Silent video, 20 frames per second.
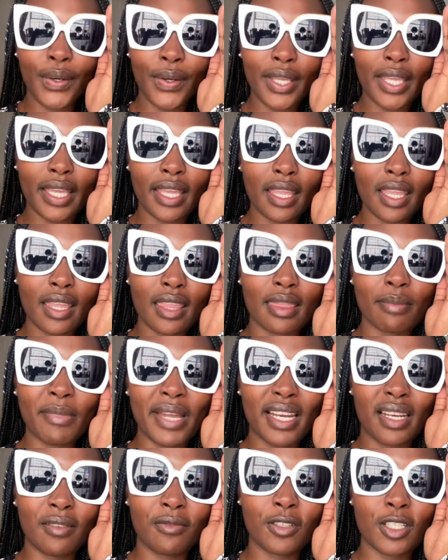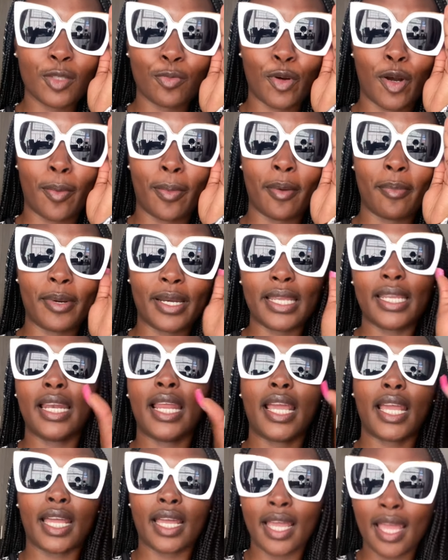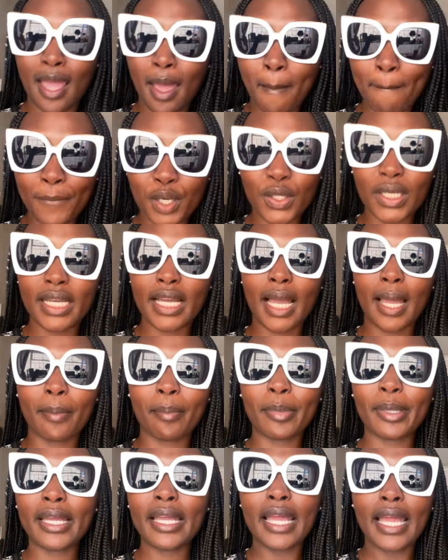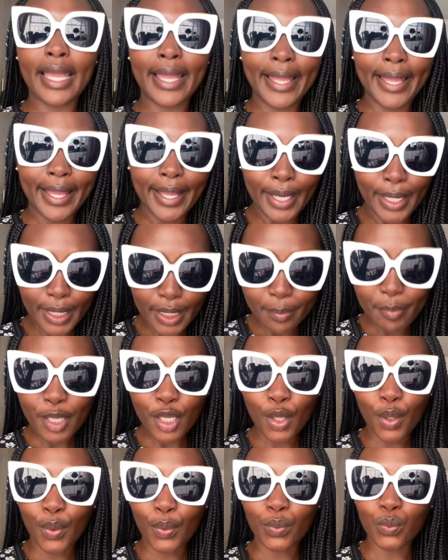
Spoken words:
Okay, my lift is probably like pulling up. Let me go.